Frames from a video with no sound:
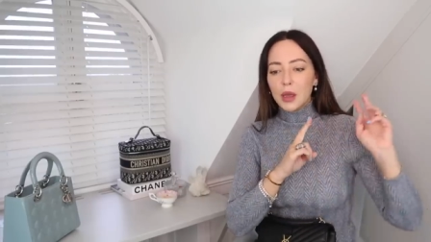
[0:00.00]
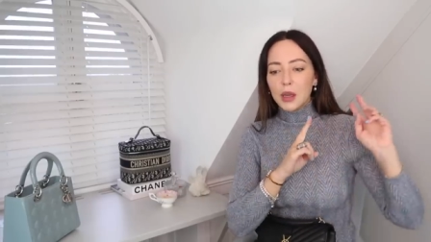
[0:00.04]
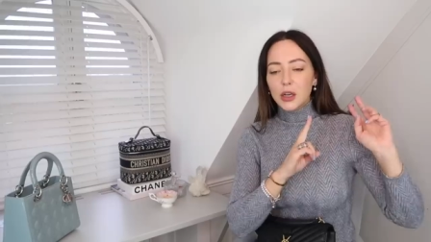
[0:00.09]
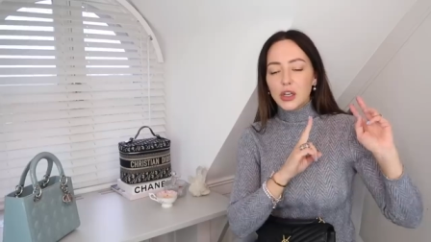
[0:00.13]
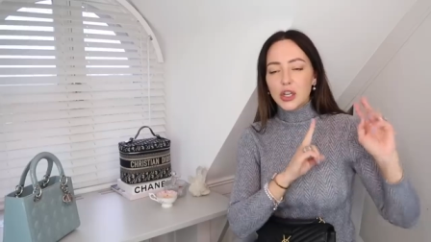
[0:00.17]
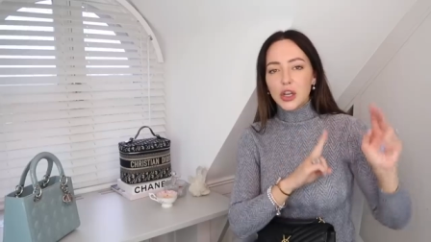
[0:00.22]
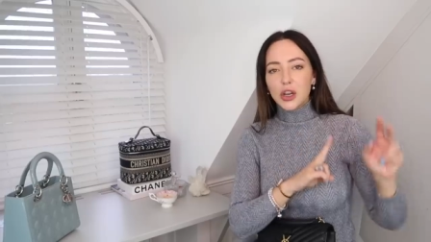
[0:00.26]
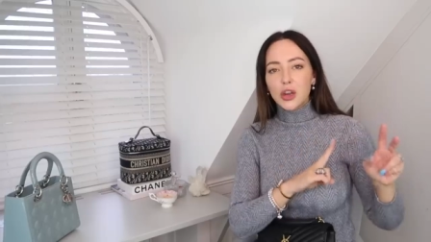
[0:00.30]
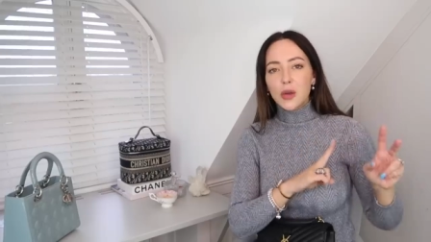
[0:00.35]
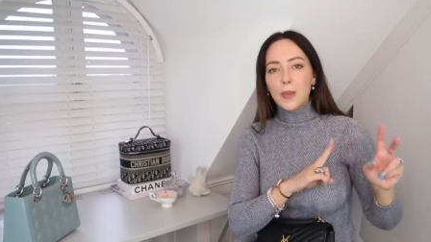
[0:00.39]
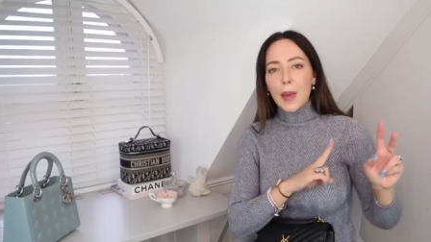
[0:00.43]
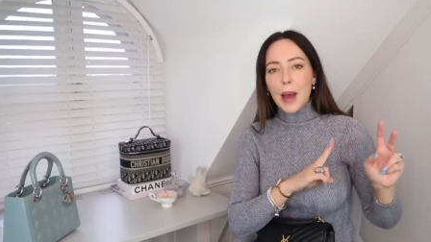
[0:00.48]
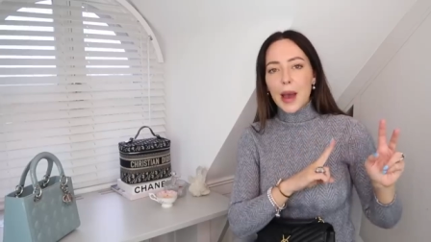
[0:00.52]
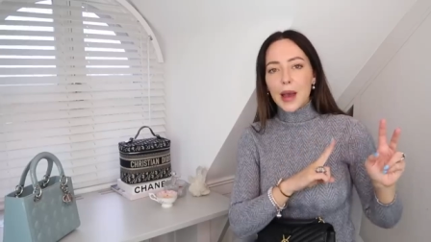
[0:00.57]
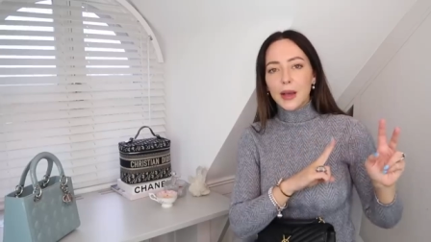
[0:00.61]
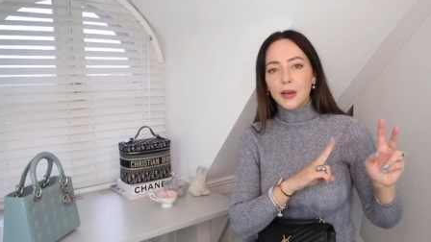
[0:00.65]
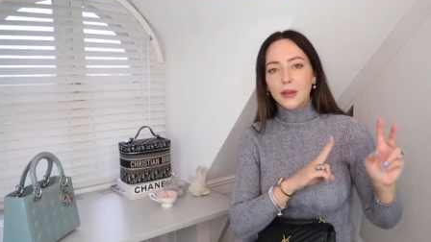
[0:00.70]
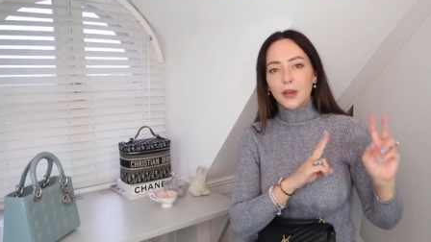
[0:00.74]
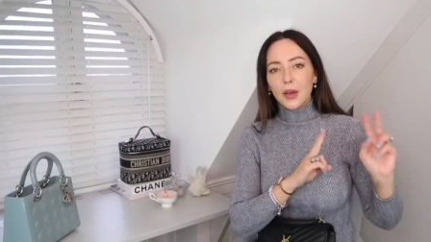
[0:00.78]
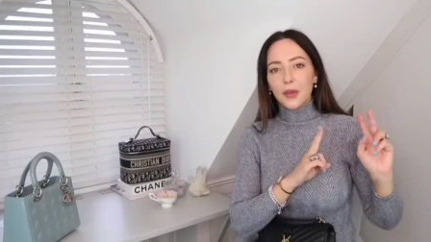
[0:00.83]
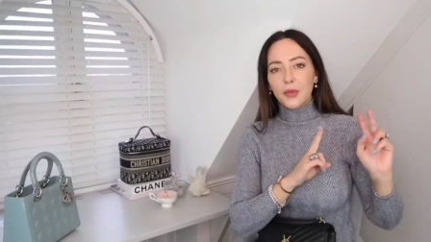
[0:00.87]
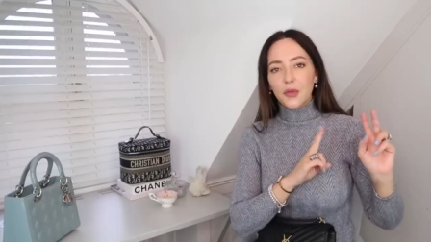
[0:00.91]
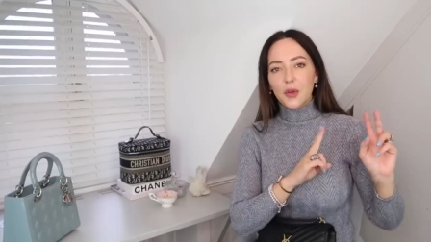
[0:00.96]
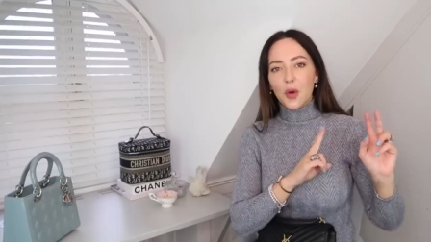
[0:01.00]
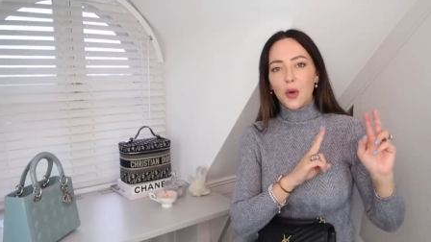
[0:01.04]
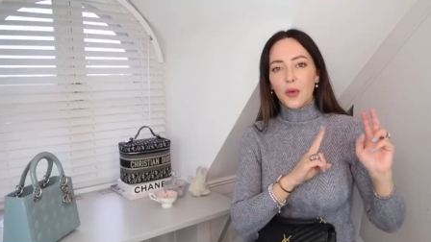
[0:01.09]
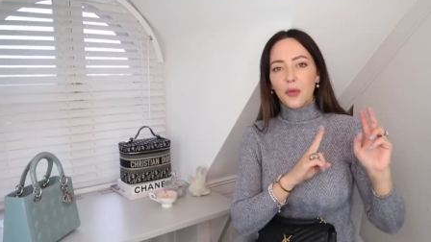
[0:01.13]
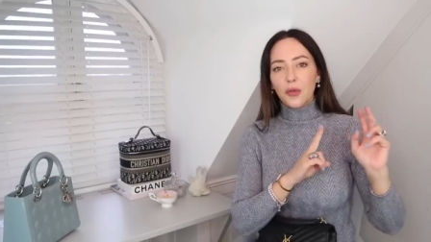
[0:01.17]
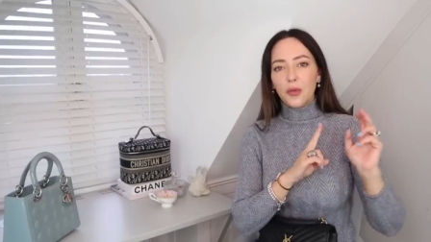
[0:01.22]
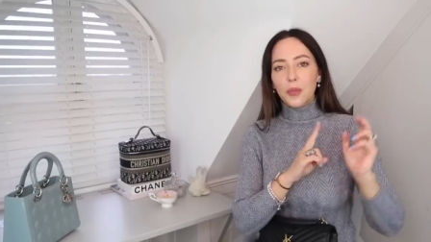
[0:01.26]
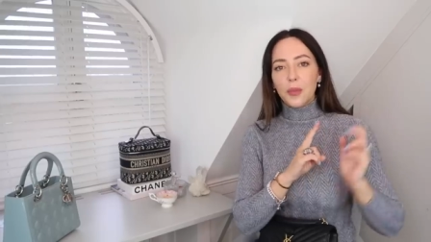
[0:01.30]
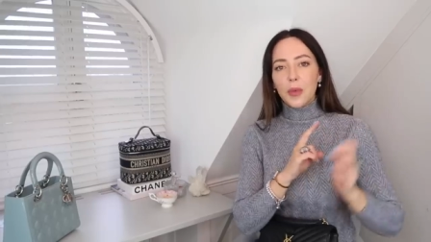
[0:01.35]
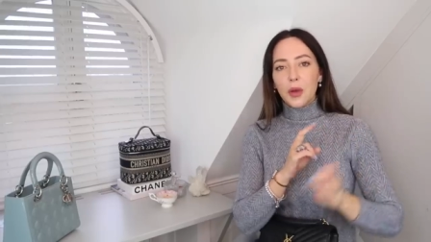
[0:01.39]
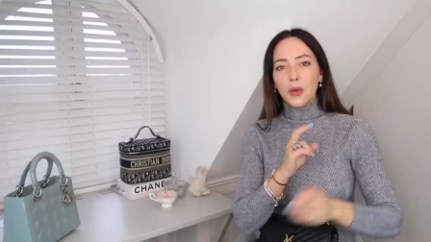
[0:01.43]
two bags I've
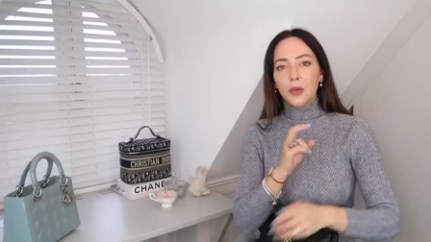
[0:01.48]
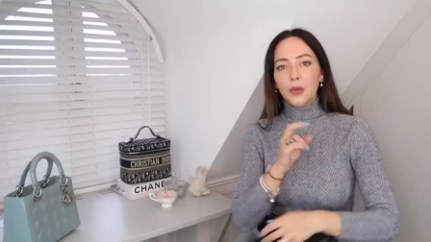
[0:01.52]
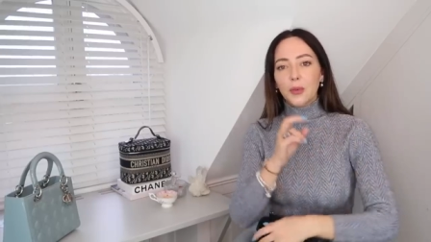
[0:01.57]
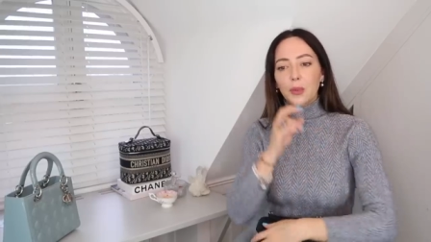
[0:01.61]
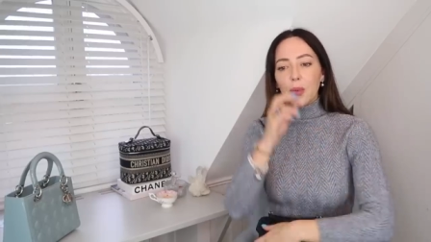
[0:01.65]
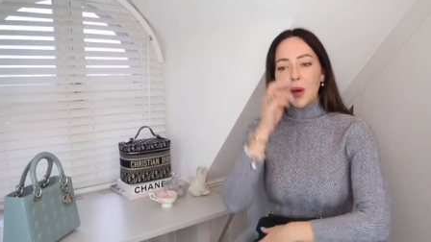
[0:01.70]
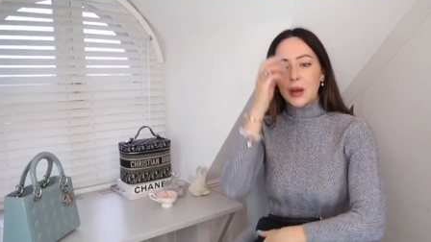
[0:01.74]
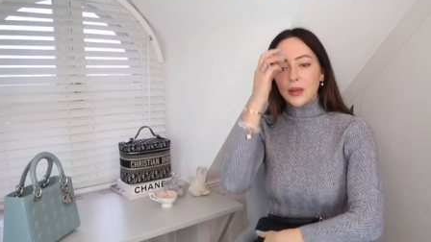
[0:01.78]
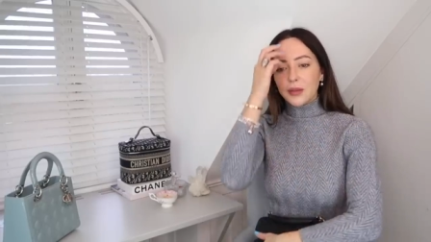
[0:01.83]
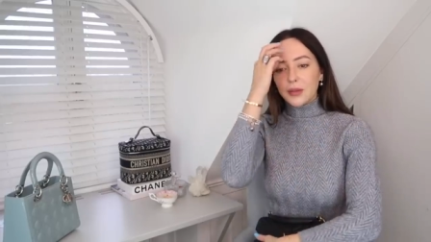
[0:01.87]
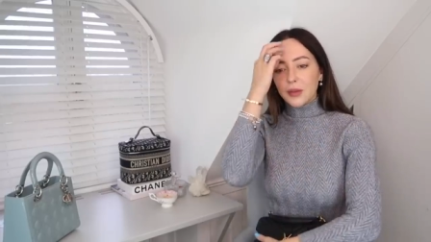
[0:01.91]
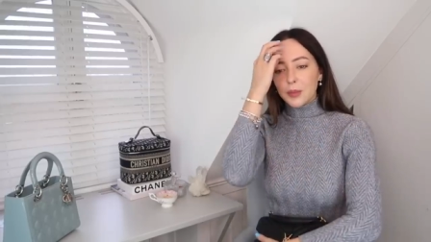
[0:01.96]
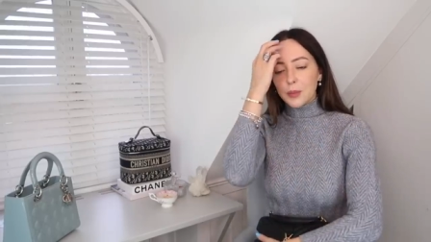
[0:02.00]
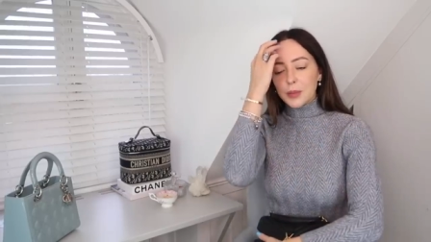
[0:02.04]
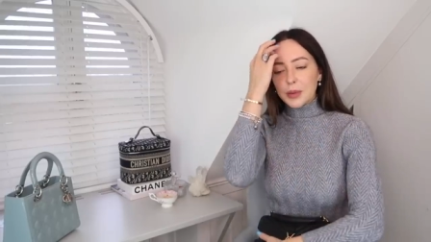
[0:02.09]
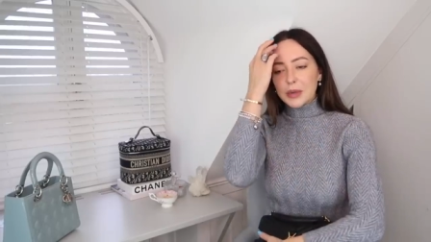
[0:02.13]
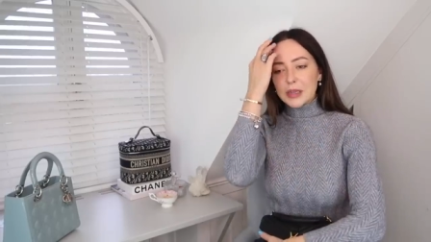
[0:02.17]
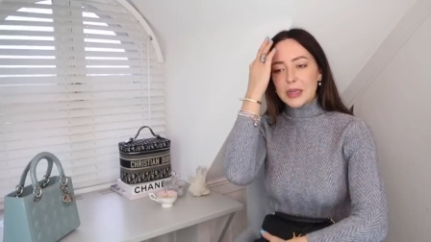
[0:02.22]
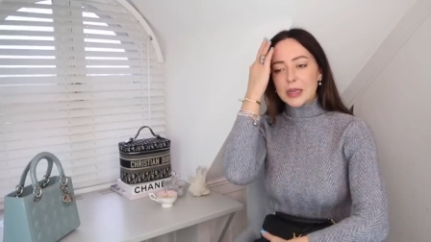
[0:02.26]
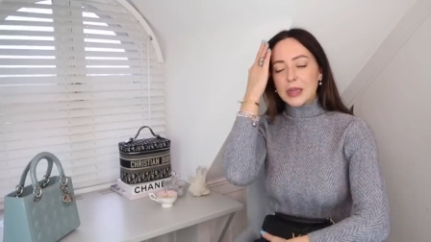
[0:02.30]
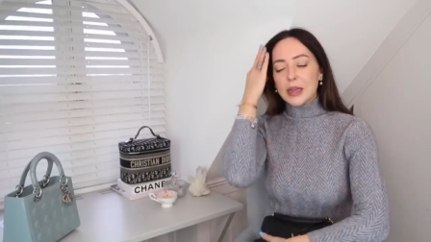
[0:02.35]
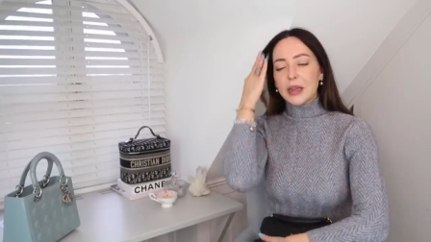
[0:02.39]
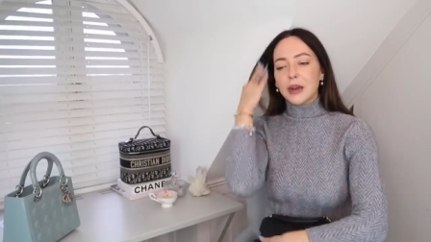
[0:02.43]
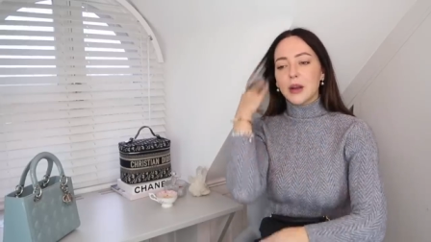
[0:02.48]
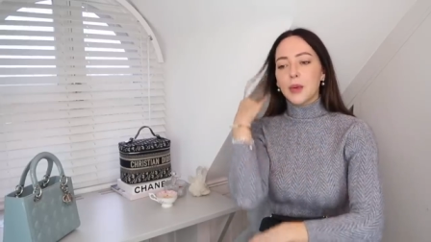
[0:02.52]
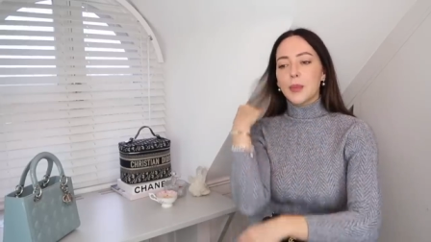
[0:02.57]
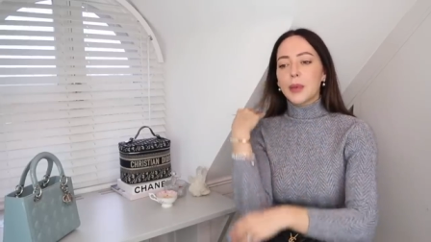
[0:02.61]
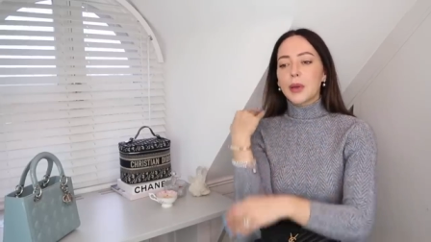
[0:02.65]
got from those brands in particular,